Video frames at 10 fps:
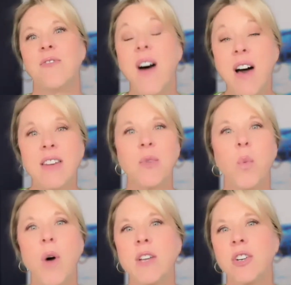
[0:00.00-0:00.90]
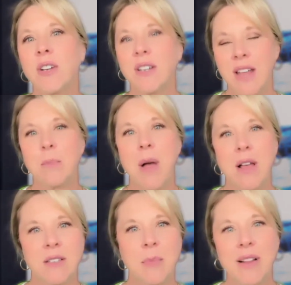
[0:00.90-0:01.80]
fun and wonder and
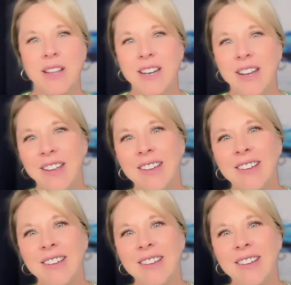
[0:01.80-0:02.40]
possibility.